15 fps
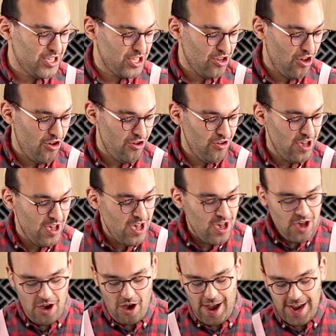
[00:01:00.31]
So
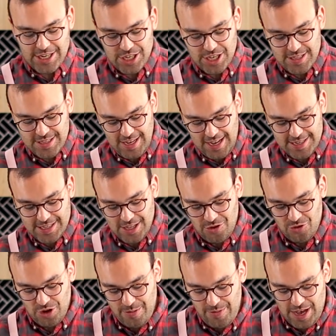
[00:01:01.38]
I actually dust a
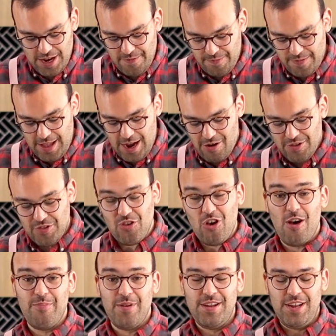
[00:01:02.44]
good amount of flour on
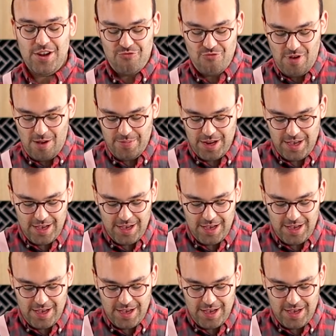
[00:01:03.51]
top and then rub it